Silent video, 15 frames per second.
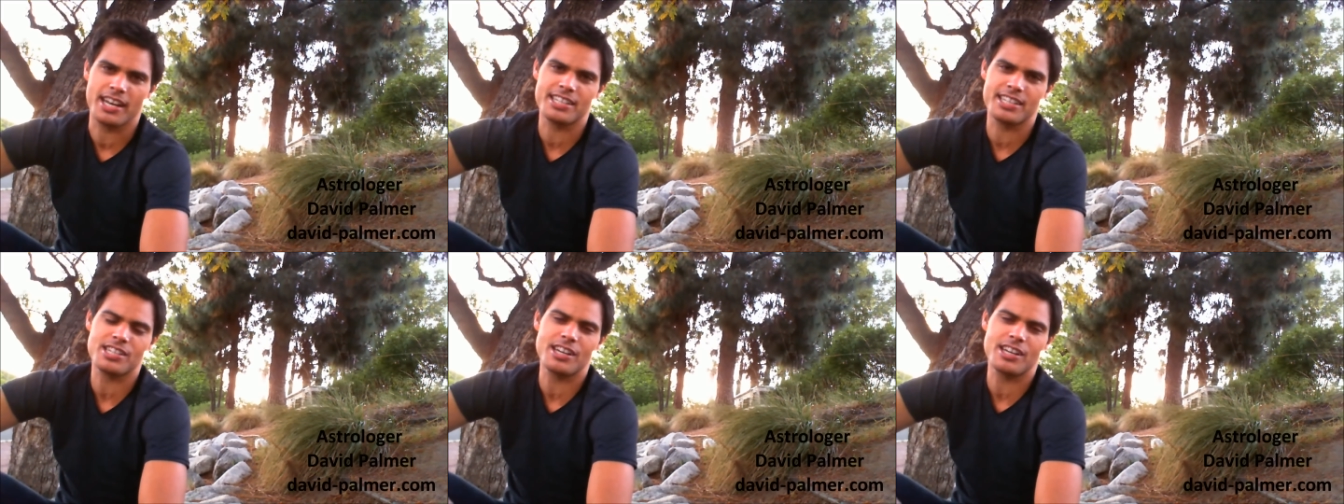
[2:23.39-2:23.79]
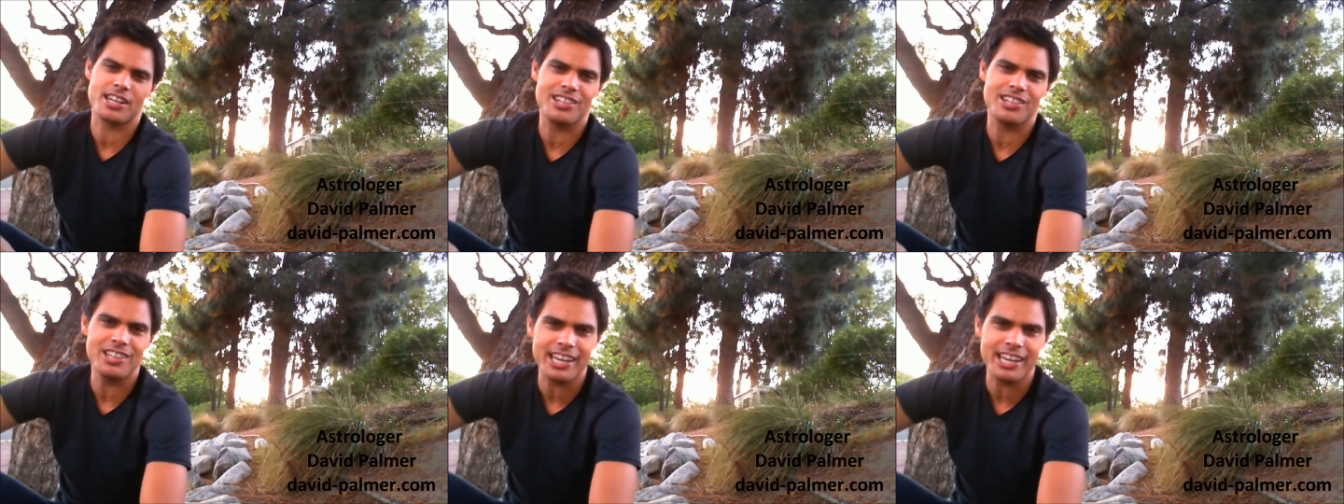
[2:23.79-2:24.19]
It's going to
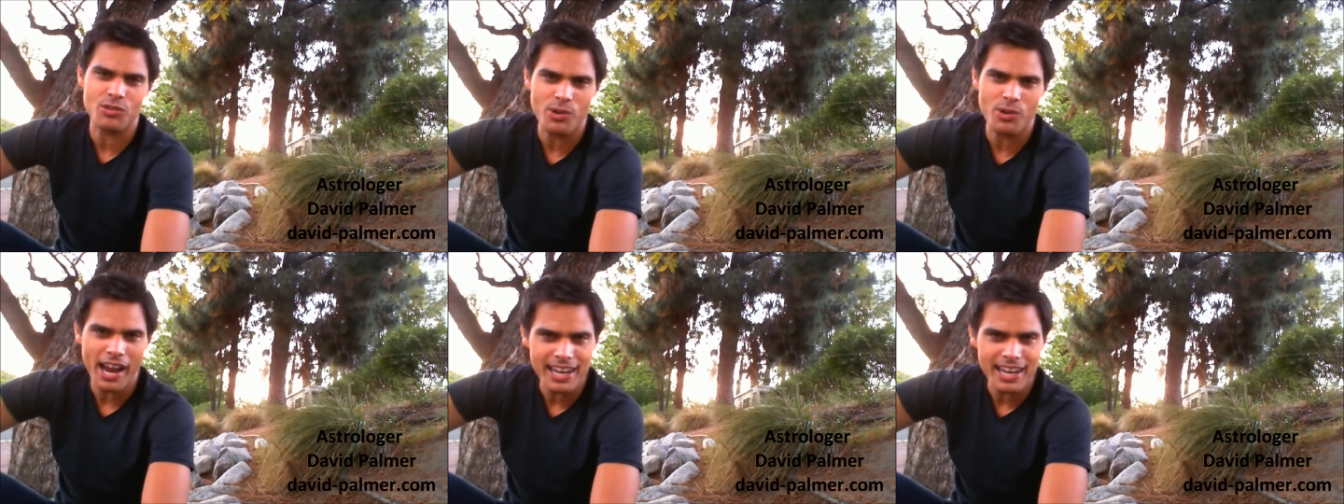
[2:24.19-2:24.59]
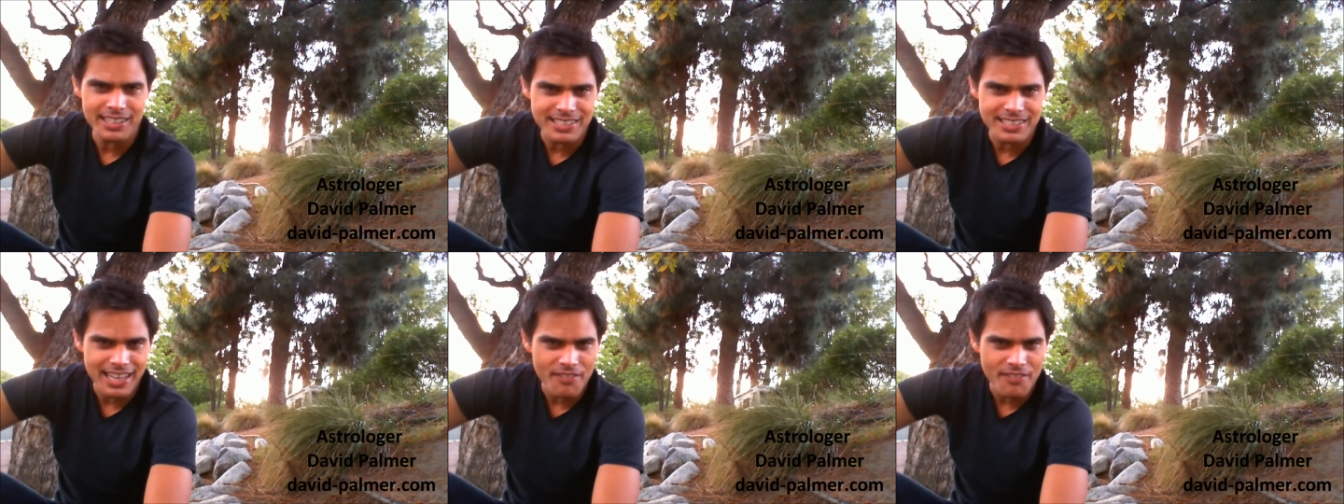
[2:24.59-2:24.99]
click right
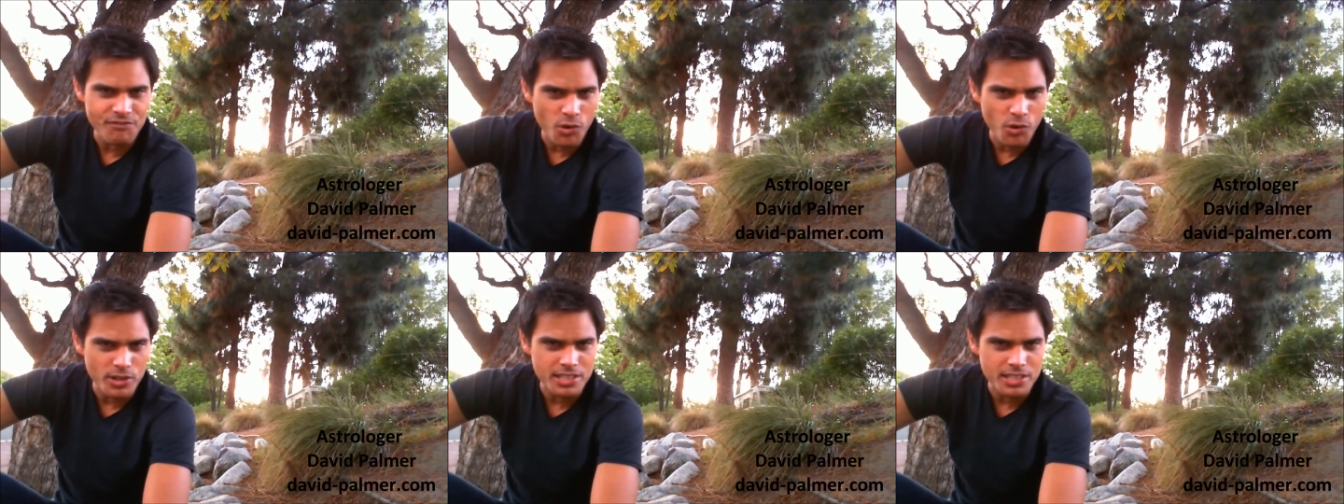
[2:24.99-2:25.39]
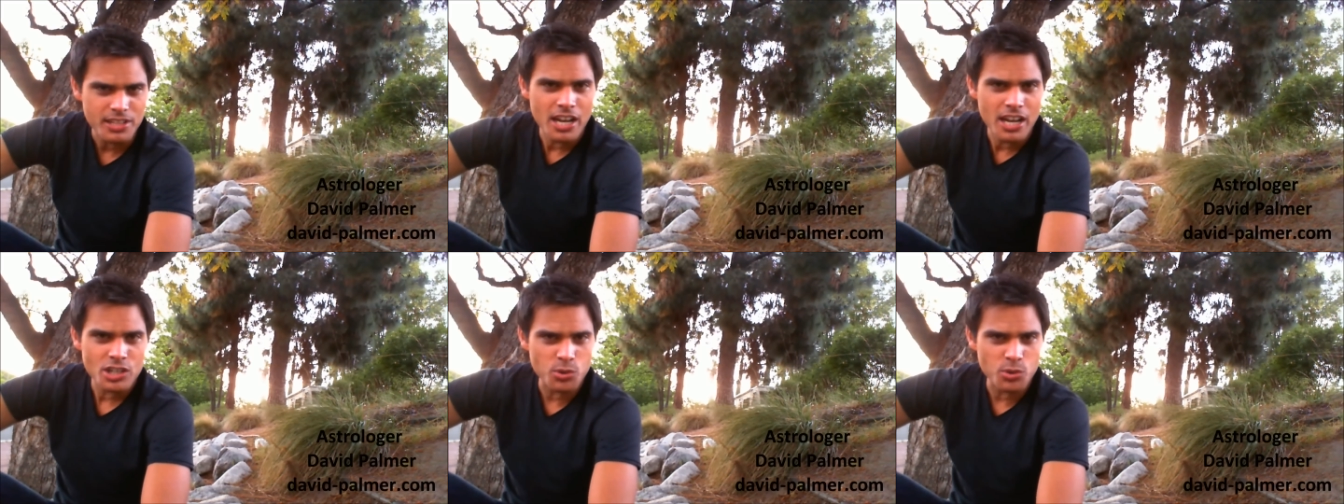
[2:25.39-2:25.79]
into that
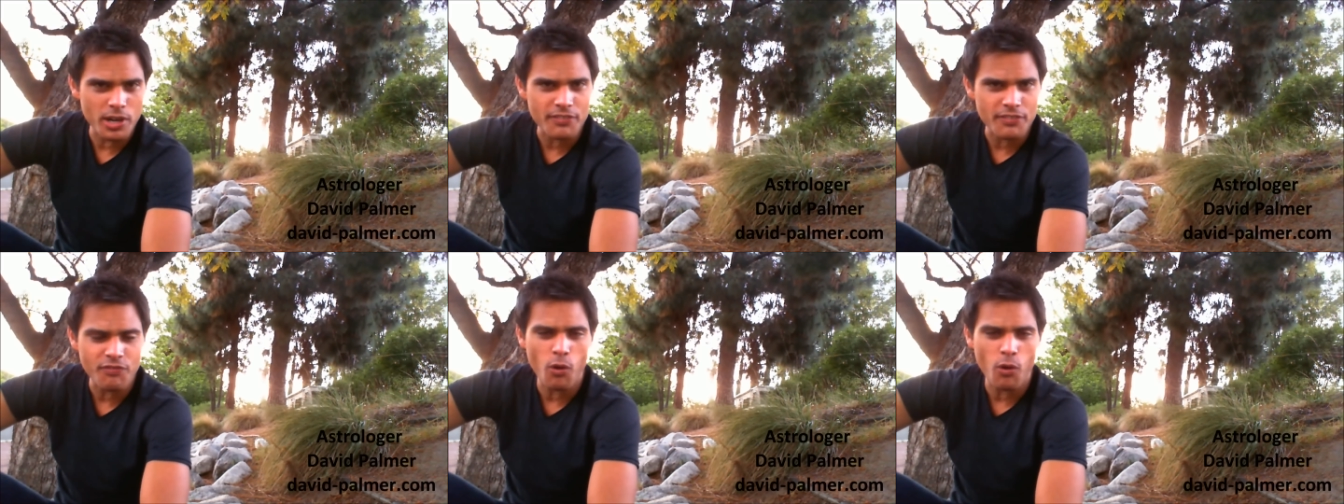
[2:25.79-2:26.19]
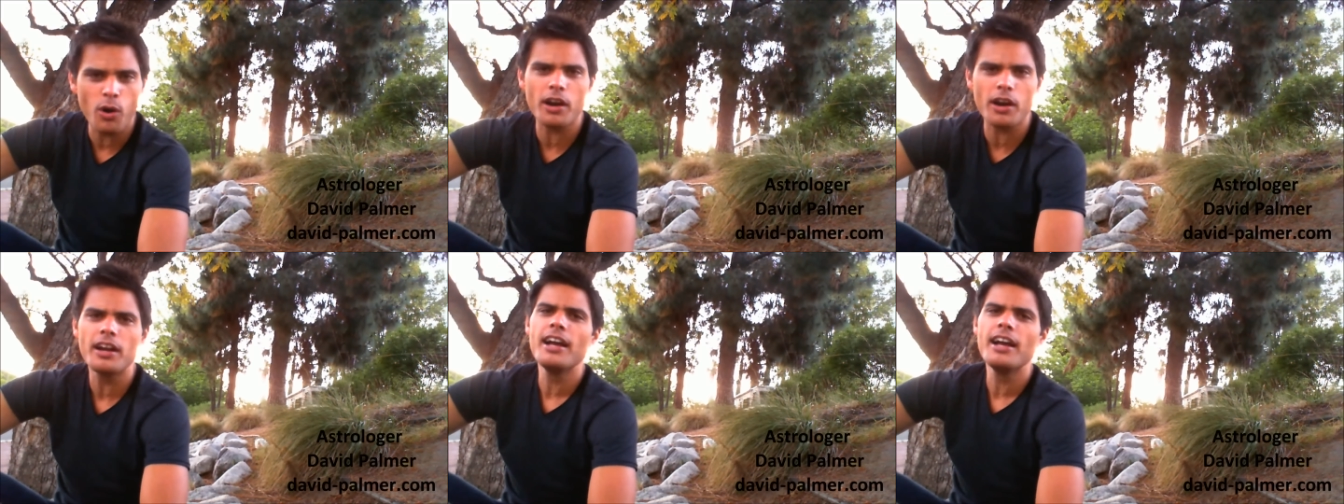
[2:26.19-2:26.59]

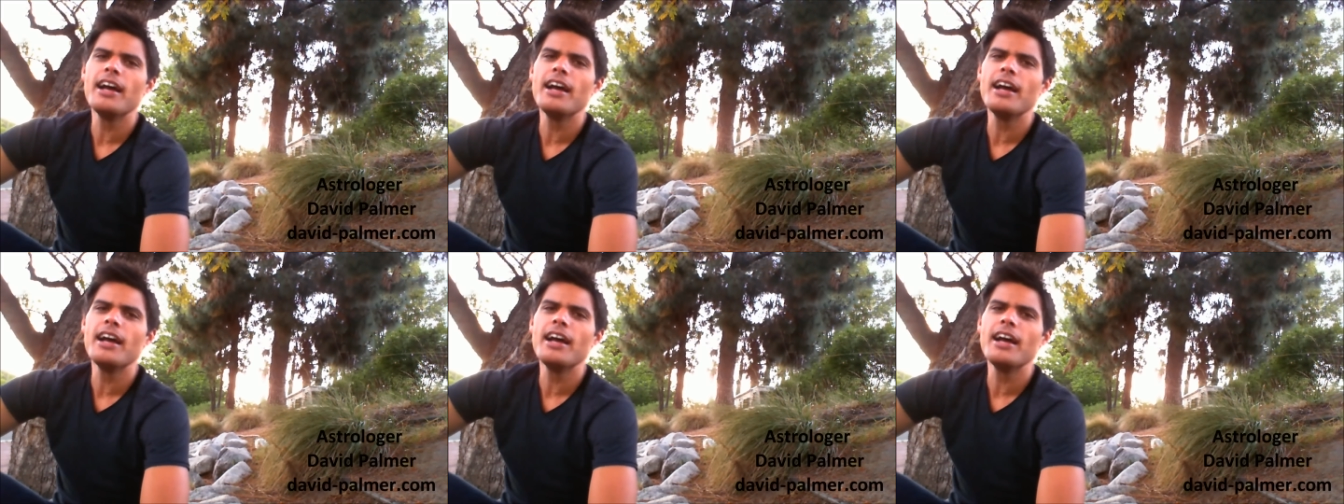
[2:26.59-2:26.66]
424